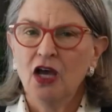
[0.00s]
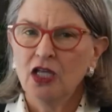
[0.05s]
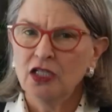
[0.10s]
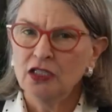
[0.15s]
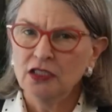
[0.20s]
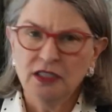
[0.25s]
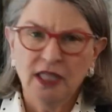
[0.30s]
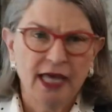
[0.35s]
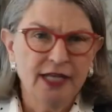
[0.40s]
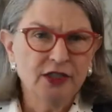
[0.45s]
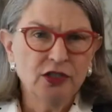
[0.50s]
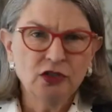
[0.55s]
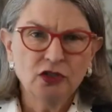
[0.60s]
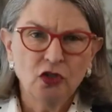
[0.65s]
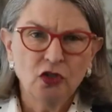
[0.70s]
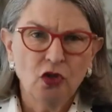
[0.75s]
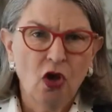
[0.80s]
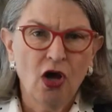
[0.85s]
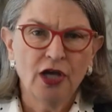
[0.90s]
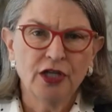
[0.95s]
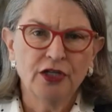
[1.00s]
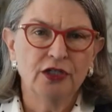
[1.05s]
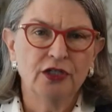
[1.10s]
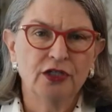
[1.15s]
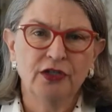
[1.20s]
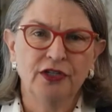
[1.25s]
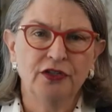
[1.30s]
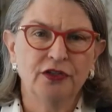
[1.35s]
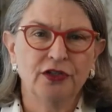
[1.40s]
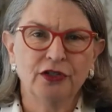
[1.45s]
Leonard
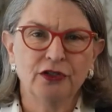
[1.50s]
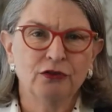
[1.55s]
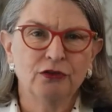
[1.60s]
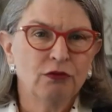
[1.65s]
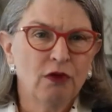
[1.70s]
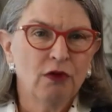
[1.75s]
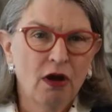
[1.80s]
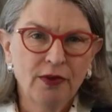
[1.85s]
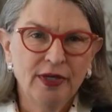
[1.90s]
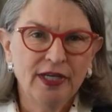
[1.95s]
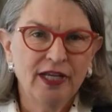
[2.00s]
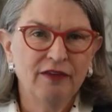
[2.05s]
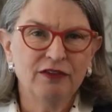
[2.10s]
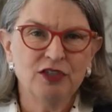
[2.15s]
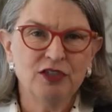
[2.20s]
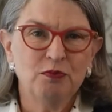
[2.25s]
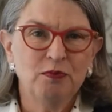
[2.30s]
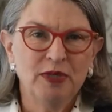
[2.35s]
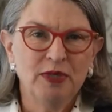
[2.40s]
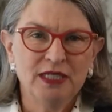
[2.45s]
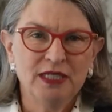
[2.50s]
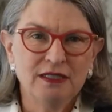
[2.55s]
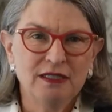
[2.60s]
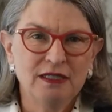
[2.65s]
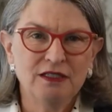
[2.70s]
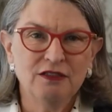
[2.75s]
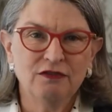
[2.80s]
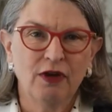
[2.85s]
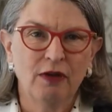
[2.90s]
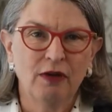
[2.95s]
Lauder in the growing of his
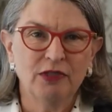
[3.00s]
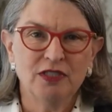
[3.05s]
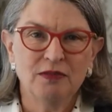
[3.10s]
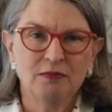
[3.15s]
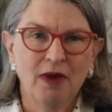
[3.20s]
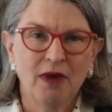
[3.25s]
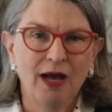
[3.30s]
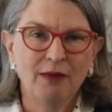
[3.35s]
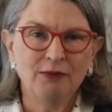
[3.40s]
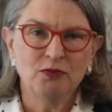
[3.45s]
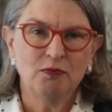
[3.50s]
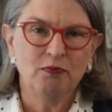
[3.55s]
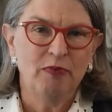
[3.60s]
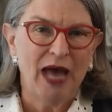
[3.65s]
business from his mom's